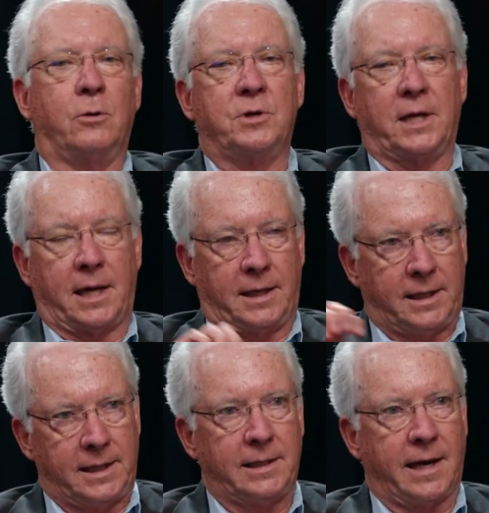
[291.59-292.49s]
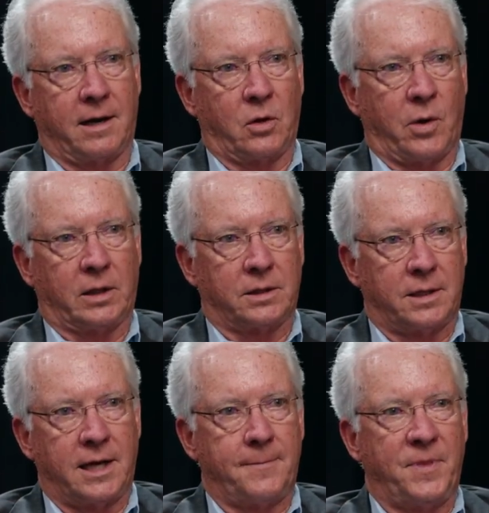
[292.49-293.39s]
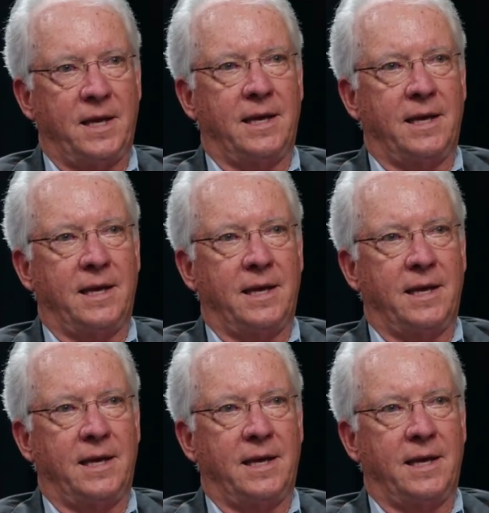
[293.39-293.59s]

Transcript: we're taking heat out of the well at night,